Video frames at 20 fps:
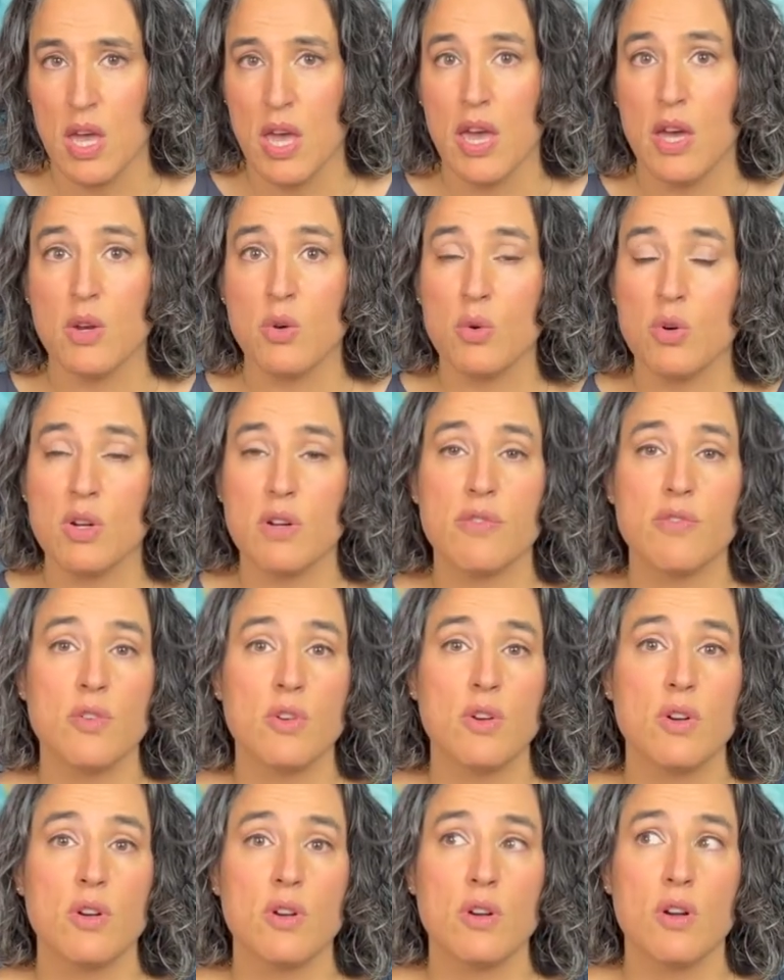in order
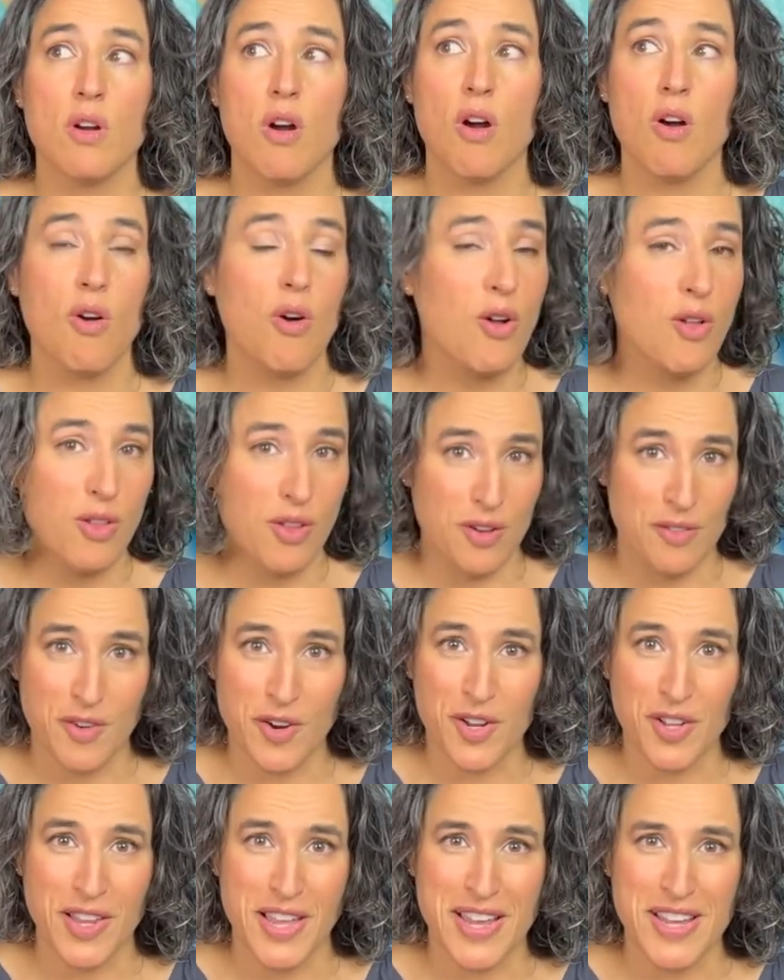for all of our
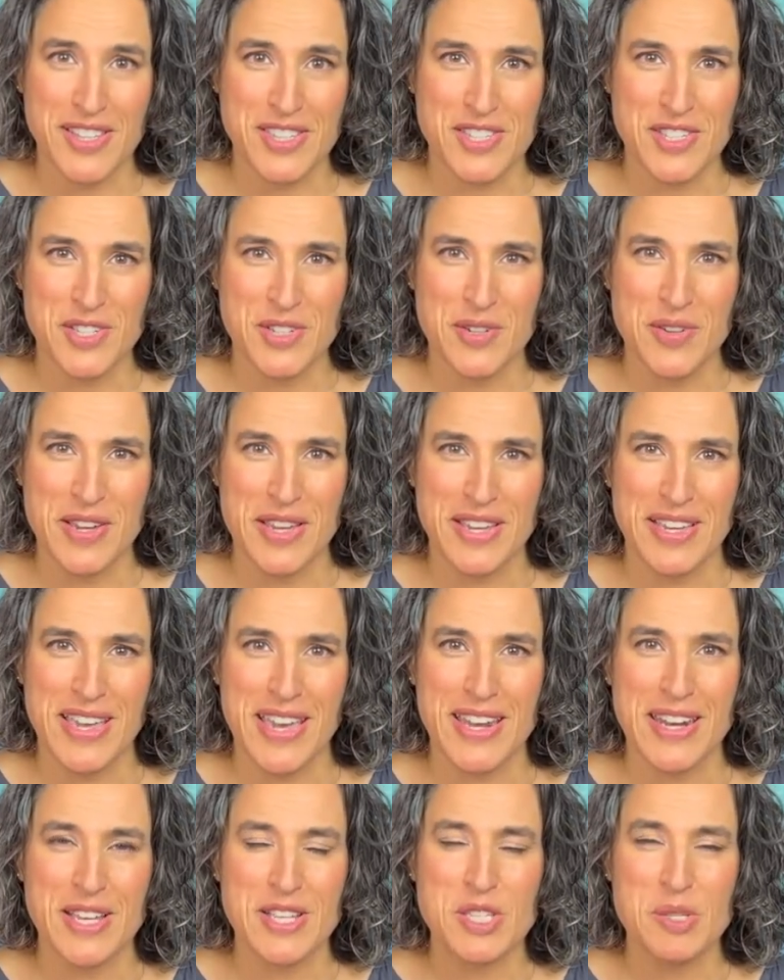clients to,
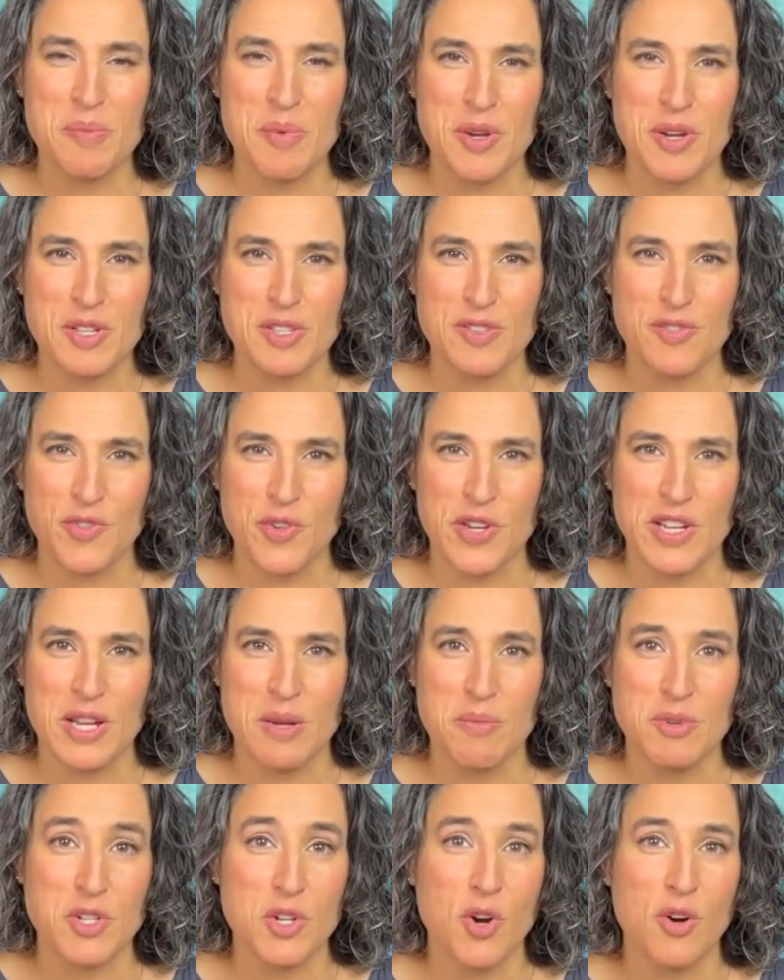again, experience freedom
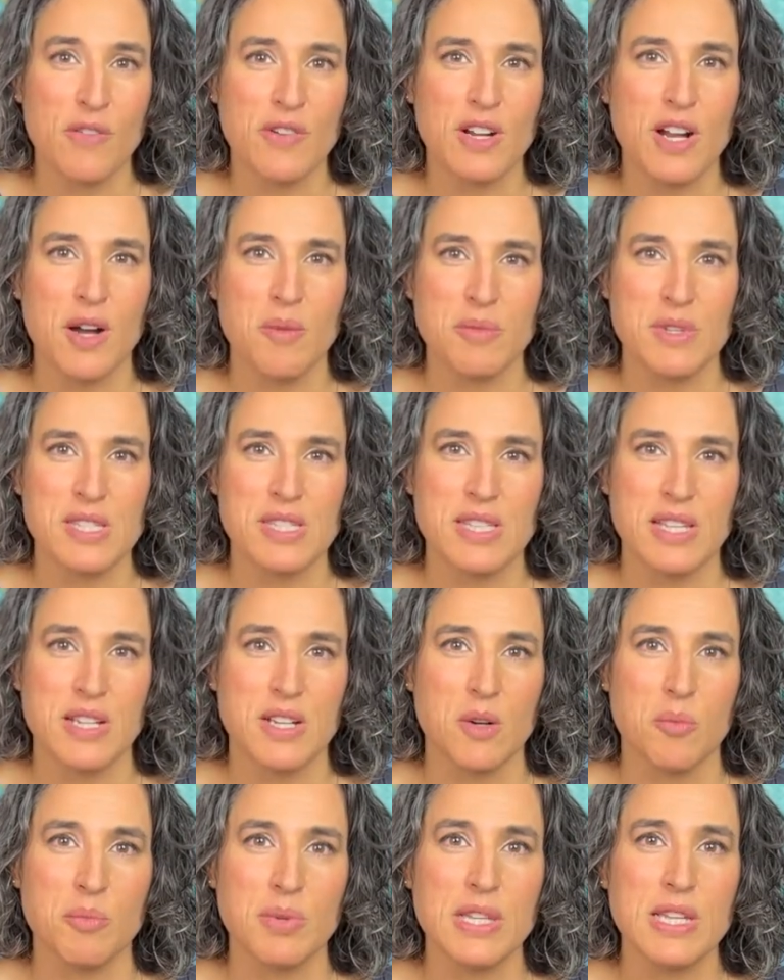and to overcome this thing
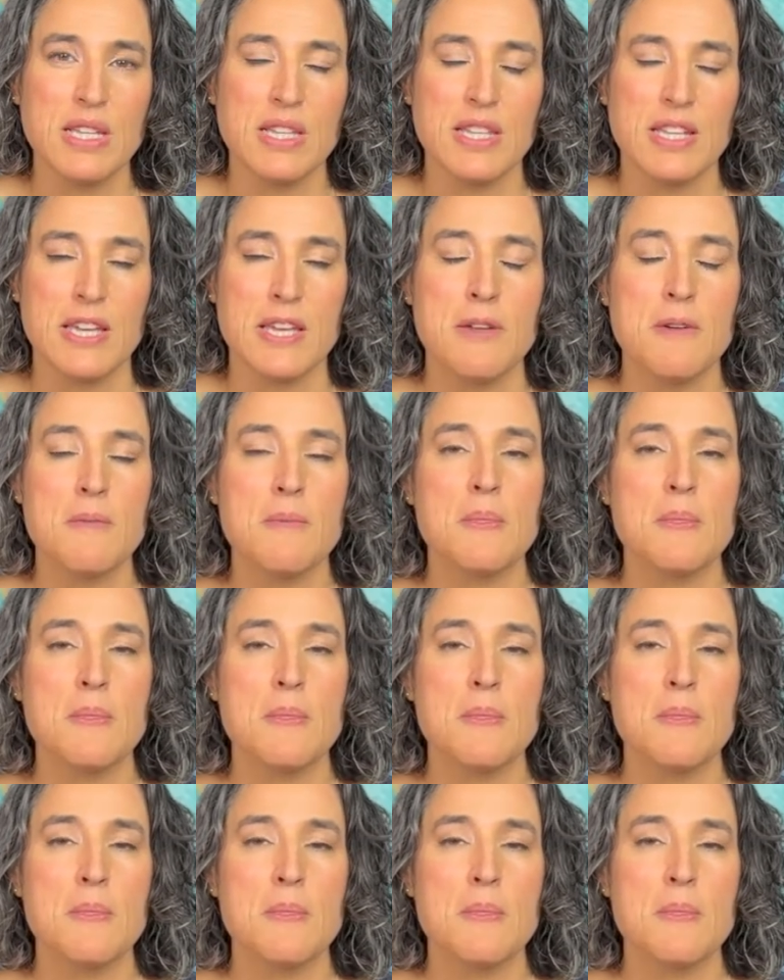completely.